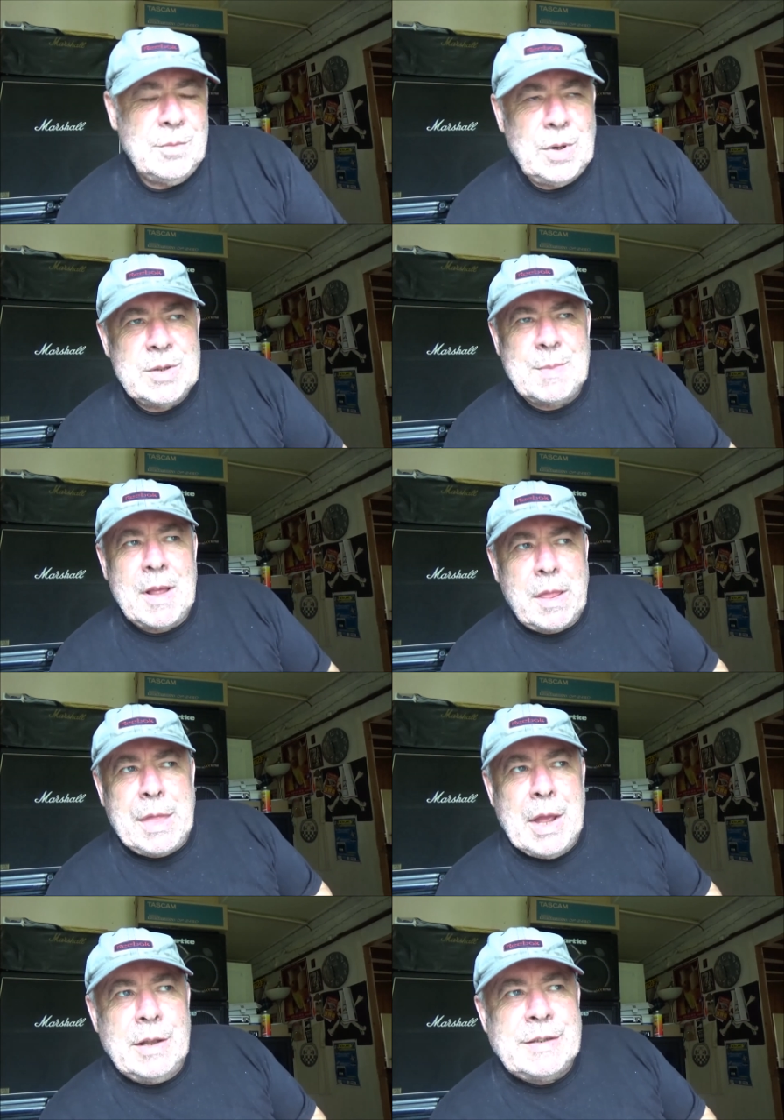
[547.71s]
when I was about
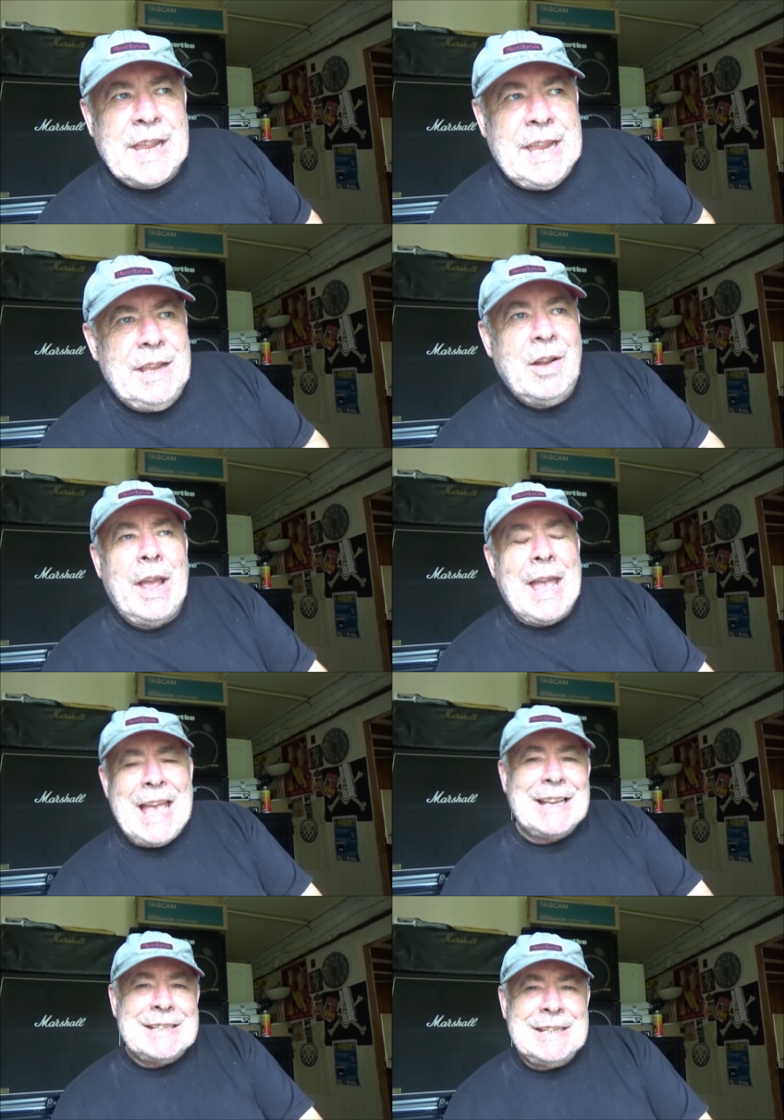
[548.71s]
13, I
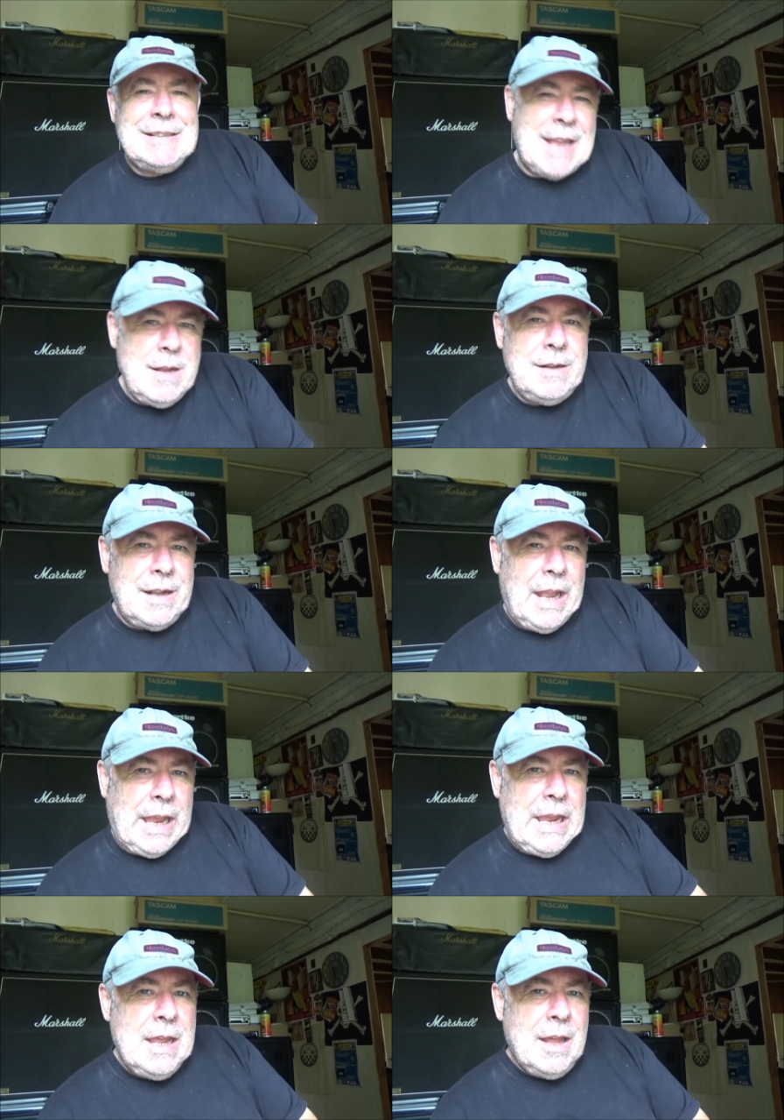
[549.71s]

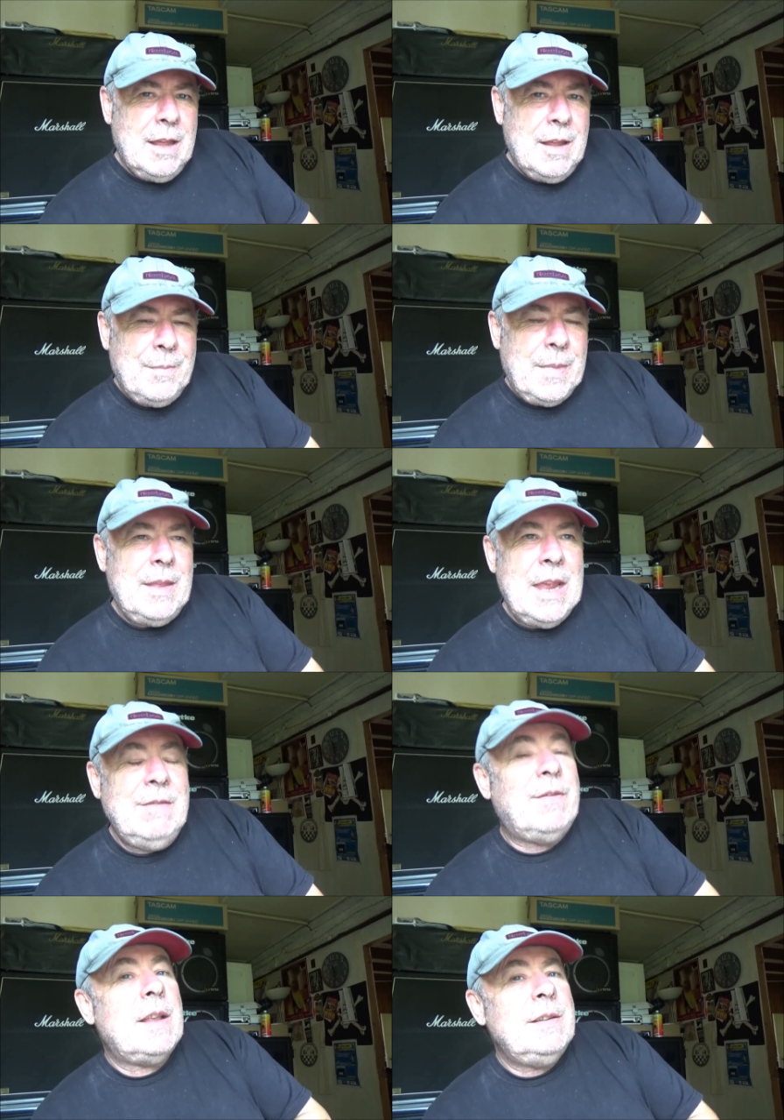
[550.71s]
accidentally
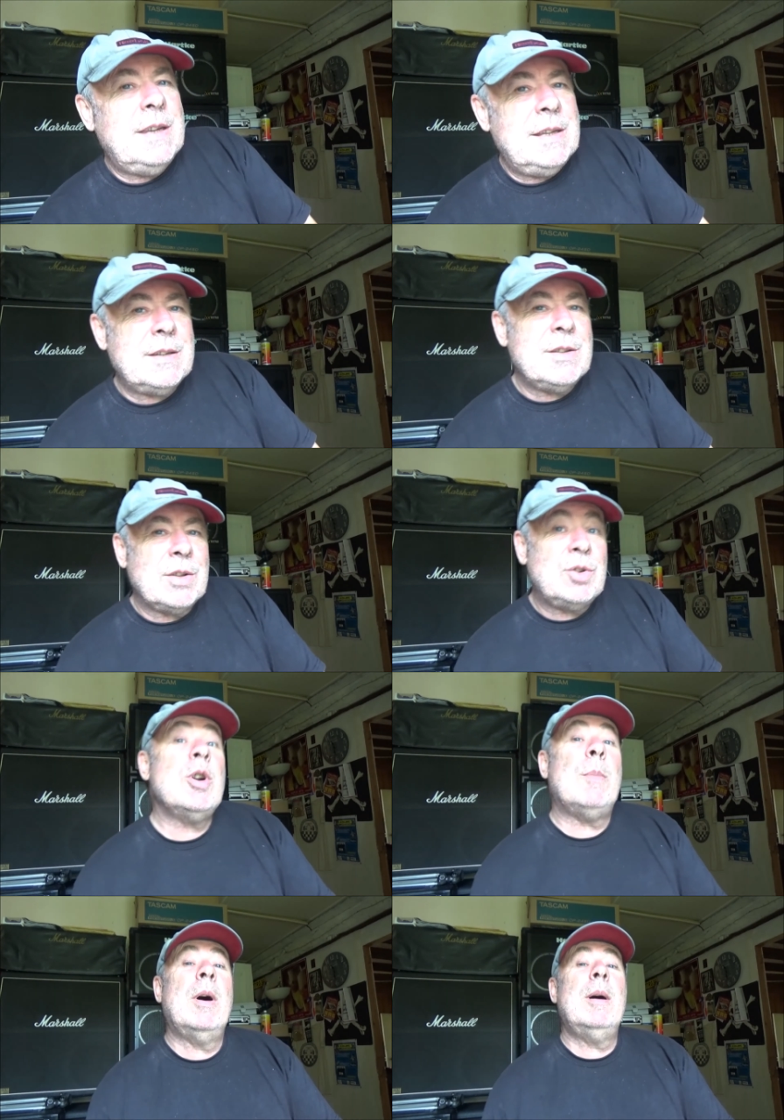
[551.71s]
invented the
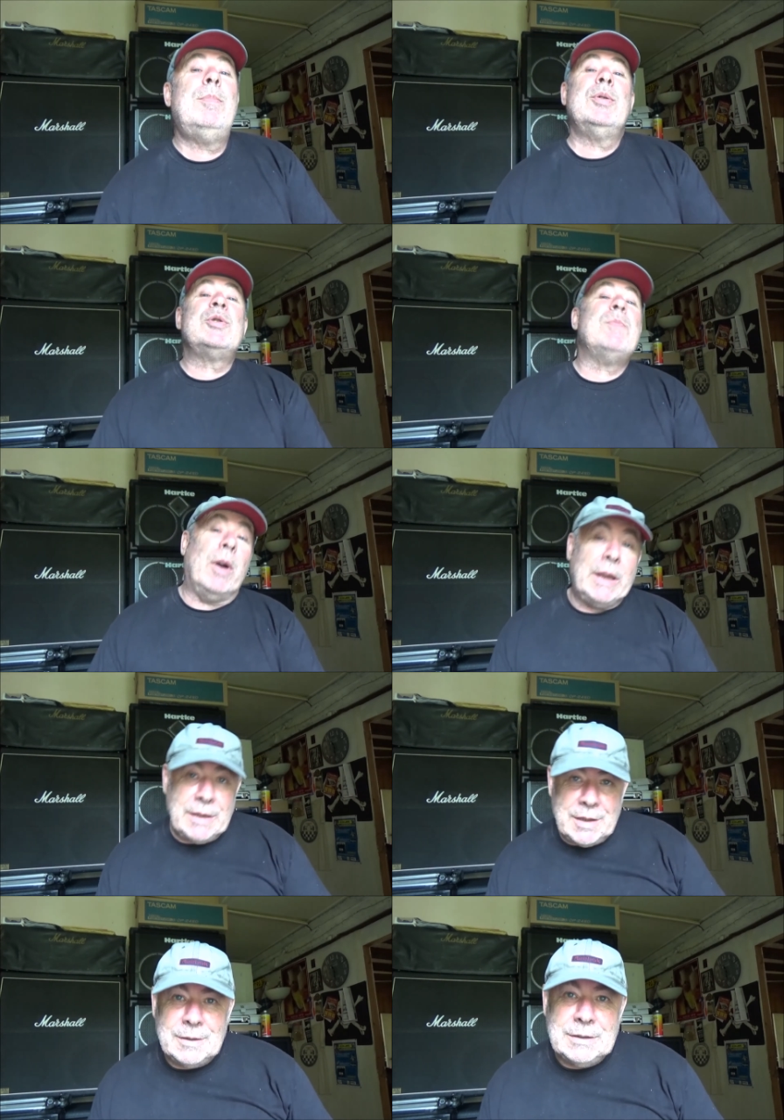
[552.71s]
chopper push
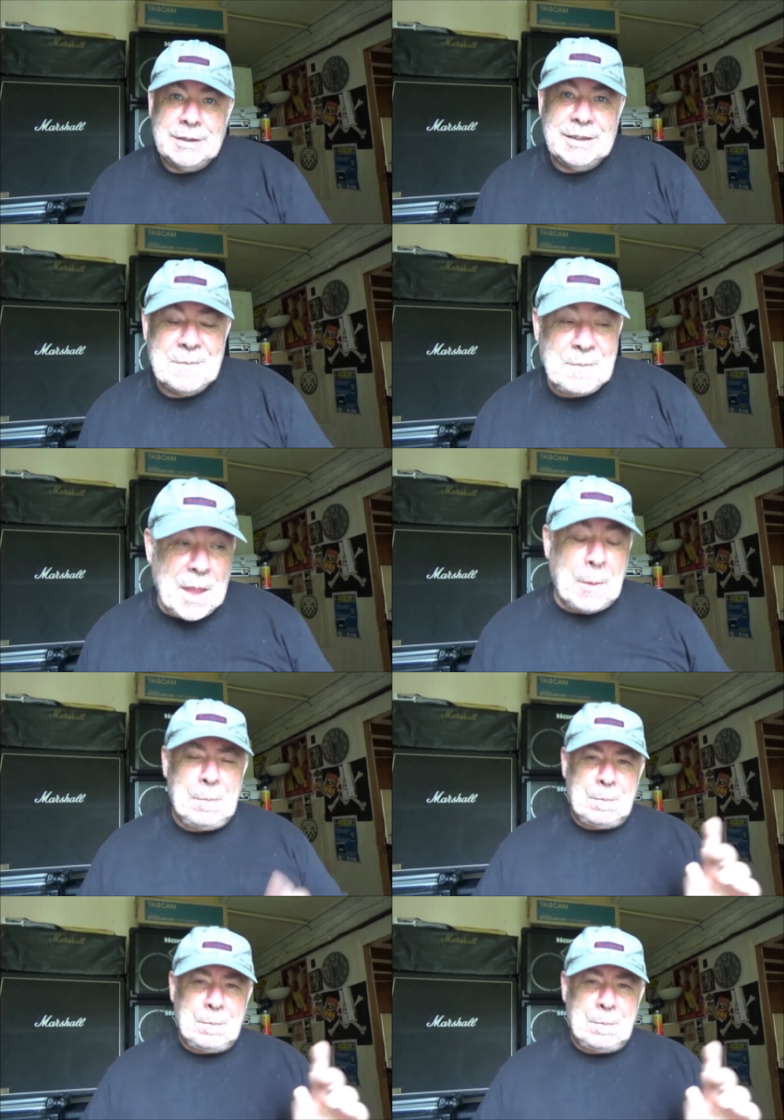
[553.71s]
bike. Now,